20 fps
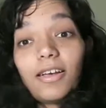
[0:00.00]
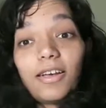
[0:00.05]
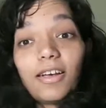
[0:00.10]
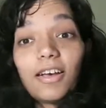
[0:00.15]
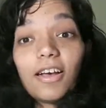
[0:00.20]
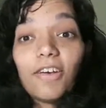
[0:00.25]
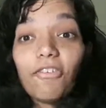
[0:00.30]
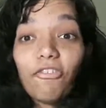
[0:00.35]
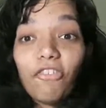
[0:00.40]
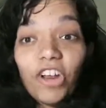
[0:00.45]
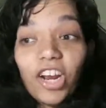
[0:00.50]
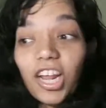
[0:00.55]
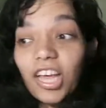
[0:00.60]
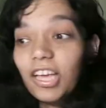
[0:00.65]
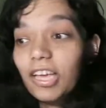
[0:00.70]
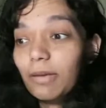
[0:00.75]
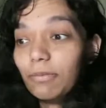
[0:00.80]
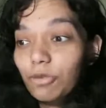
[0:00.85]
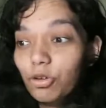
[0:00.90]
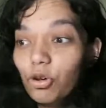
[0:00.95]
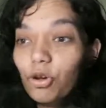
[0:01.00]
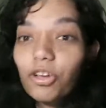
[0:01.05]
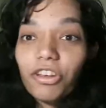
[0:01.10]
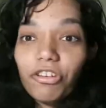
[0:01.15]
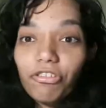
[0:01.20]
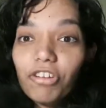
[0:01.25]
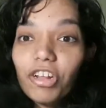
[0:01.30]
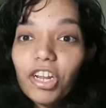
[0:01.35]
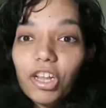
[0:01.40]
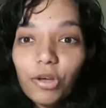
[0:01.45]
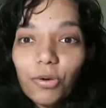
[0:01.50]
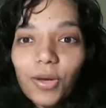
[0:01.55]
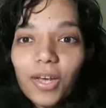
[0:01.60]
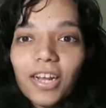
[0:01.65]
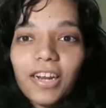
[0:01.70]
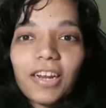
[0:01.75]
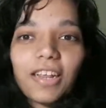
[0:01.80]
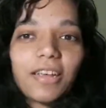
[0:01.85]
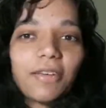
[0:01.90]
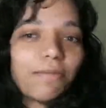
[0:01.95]
I feel like I'm talking really
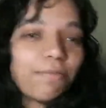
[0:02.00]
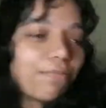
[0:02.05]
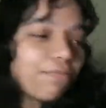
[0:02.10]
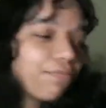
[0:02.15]
quickly.